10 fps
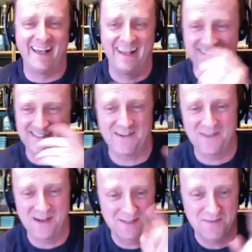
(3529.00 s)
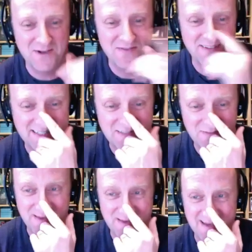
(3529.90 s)
Sorry, I was moving stuff
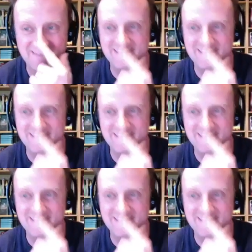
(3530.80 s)
about.